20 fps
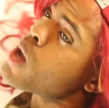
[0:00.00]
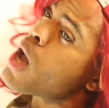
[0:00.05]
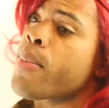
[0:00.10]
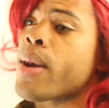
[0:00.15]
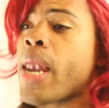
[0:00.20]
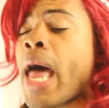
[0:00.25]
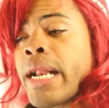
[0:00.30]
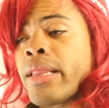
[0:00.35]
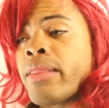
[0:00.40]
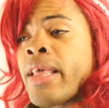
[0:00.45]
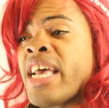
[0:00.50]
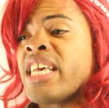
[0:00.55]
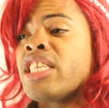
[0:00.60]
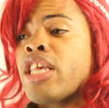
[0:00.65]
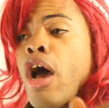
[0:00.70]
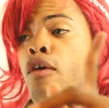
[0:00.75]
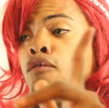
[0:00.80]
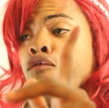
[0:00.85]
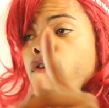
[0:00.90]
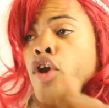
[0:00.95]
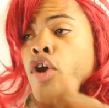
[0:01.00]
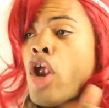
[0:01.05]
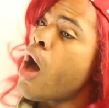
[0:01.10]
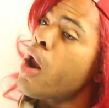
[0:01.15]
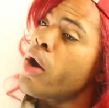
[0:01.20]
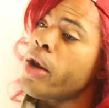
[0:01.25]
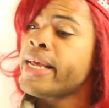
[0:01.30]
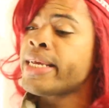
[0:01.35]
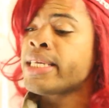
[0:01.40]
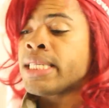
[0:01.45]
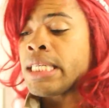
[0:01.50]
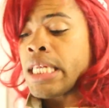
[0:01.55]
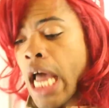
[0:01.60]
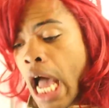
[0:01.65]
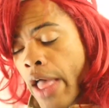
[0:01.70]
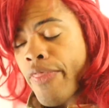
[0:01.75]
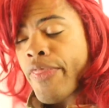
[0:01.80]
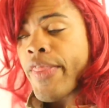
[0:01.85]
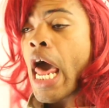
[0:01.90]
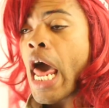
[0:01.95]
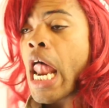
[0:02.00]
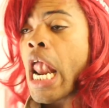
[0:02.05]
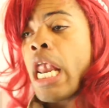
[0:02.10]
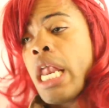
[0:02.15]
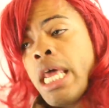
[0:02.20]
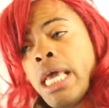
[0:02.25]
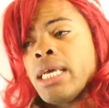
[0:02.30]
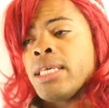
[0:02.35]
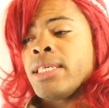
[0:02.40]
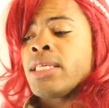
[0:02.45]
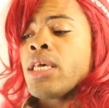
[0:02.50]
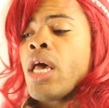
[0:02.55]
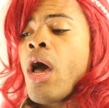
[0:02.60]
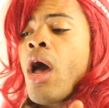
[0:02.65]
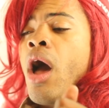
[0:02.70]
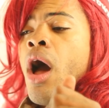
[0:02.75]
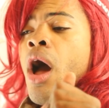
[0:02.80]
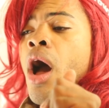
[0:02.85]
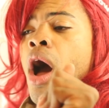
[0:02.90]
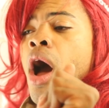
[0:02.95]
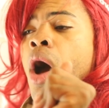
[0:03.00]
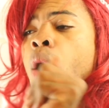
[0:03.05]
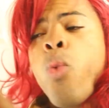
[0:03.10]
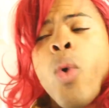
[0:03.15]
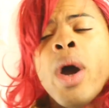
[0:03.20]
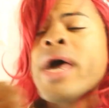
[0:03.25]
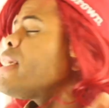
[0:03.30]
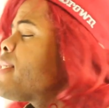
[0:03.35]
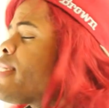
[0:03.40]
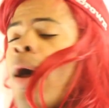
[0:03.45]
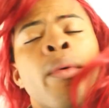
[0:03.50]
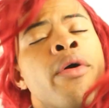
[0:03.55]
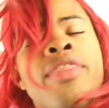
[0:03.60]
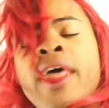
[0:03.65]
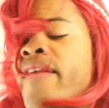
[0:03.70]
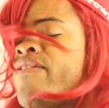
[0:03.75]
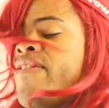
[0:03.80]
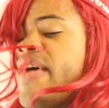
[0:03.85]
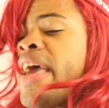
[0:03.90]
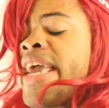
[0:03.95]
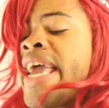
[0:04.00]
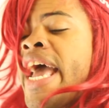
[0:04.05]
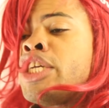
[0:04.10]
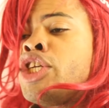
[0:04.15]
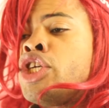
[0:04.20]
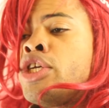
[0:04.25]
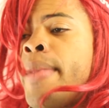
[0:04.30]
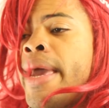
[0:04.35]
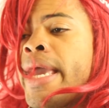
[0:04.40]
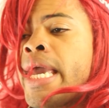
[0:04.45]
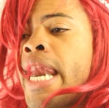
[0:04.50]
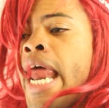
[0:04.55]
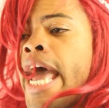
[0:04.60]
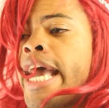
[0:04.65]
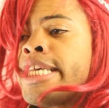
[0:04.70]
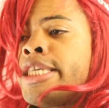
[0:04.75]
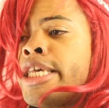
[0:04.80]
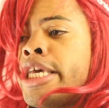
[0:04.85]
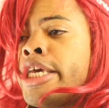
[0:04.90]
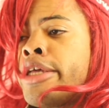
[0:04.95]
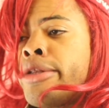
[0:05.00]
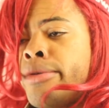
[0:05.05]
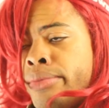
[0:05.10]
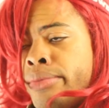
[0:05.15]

up like this, flawless none the least. What is up with that fake ass Jamaican accent?